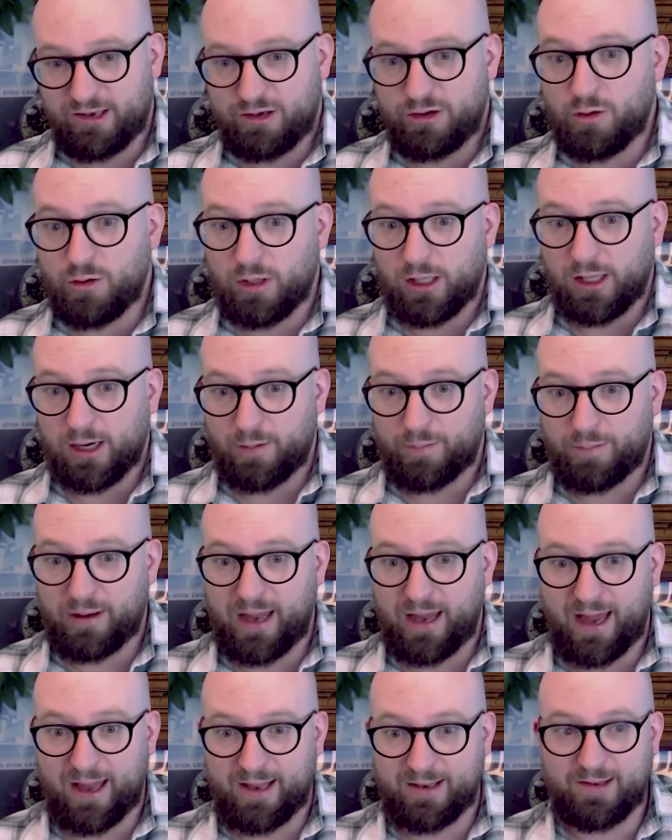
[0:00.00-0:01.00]
nuclear
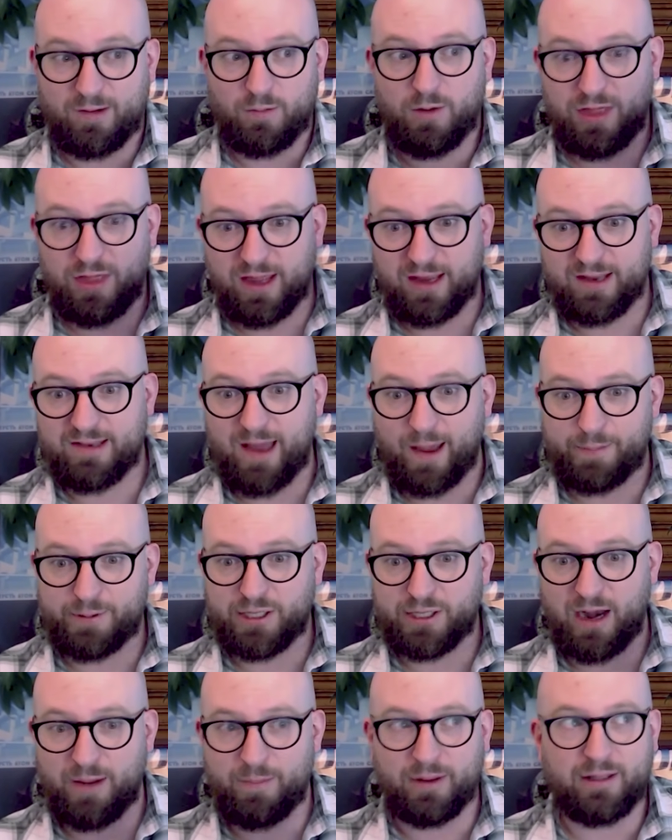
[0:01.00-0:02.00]
plants, with the
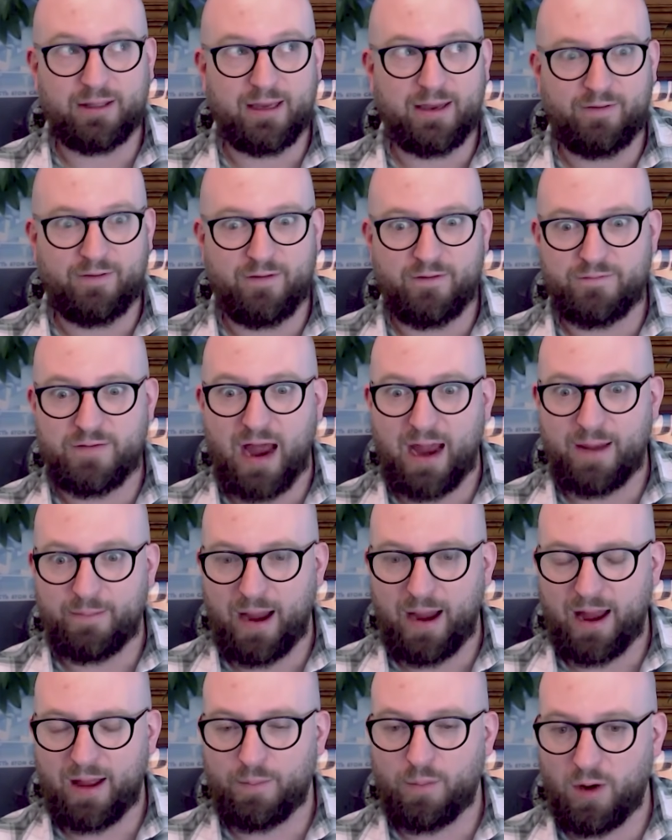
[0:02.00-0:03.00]
exception, I believe, of 9
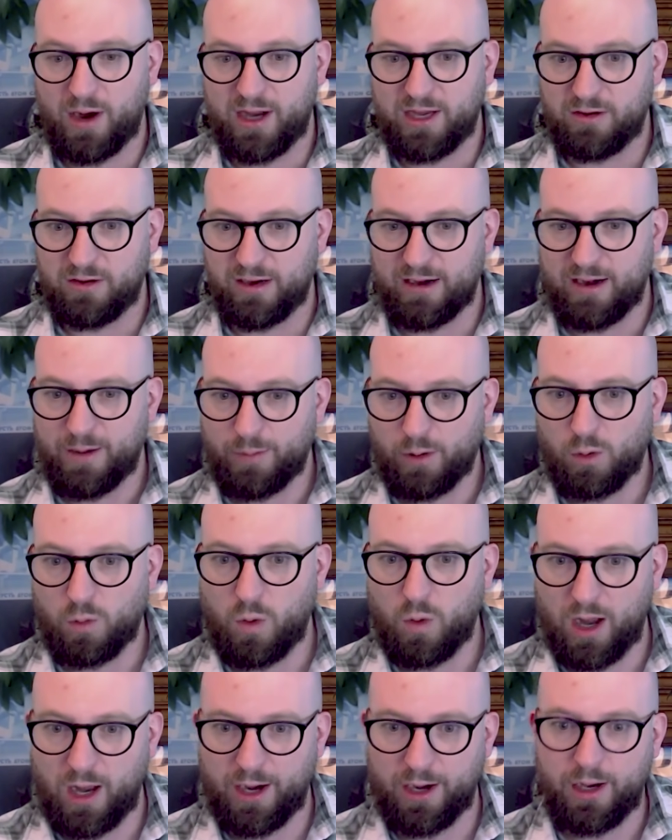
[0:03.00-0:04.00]
Mile Point Unit Number
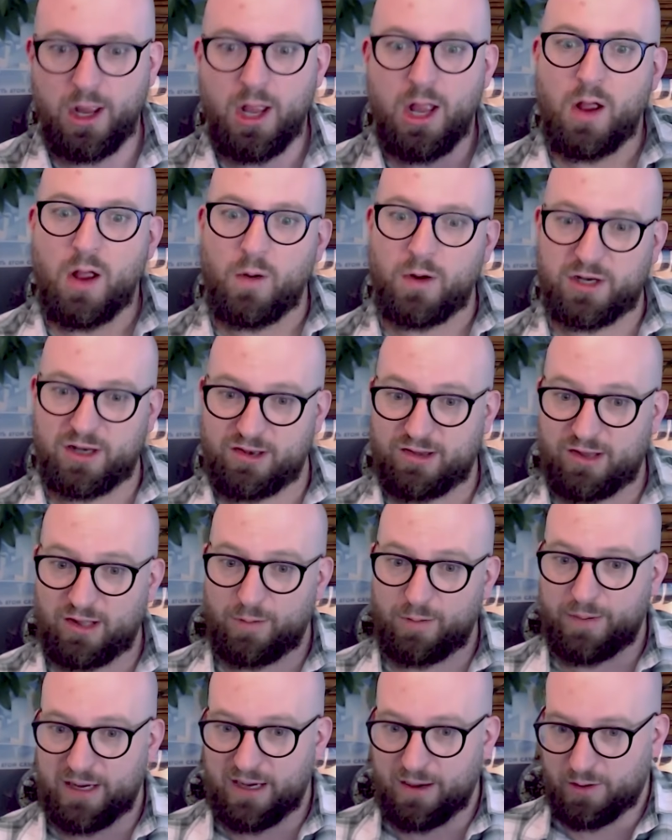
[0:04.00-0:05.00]
1, which is still
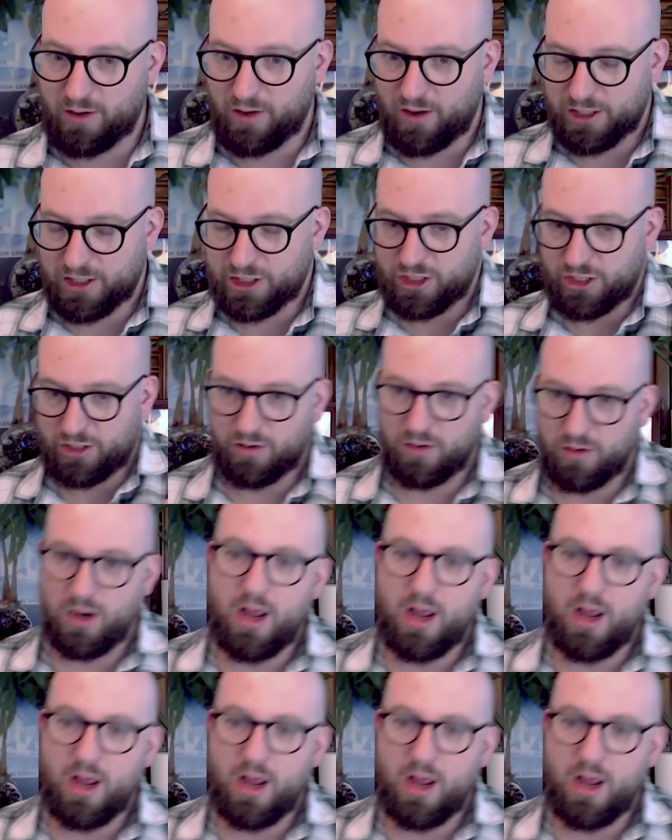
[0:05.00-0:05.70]
a BWR2.